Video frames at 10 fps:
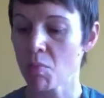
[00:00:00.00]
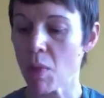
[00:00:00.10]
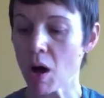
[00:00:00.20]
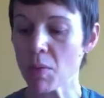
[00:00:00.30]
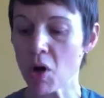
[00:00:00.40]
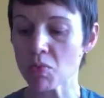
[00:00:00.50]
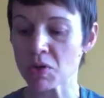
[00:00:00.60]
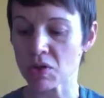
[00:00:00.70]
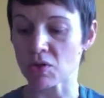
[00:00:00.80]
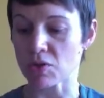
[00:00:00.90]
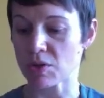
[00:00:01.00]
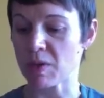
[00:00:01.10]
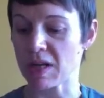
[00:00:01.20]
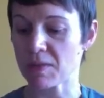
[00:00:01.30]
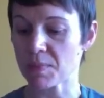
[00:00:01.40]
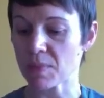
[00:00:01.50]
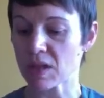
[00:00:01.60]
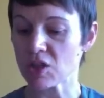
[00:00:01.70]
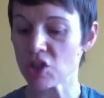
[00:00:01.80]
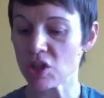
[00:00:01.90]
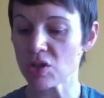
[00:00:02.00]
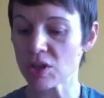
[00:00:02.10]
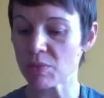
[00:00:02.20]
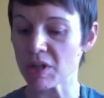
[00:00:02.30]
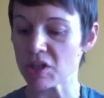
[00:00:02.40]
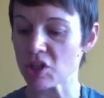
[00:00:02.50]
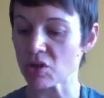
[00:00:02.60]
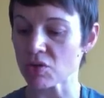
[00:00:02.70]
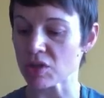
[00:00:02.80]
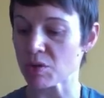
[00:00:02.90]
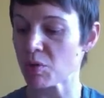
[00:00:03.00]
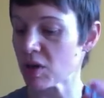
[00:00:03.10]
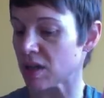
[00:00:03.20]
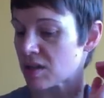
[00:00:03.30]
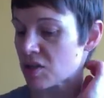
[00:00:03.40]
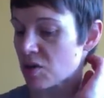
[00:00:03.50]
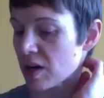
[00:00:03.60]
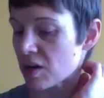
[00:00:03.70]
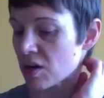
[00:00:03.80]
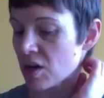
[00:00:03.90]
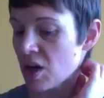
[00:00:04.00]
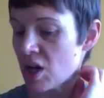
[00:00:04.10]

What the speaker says: Mom homeschools me. She used to be a children's book illustrator.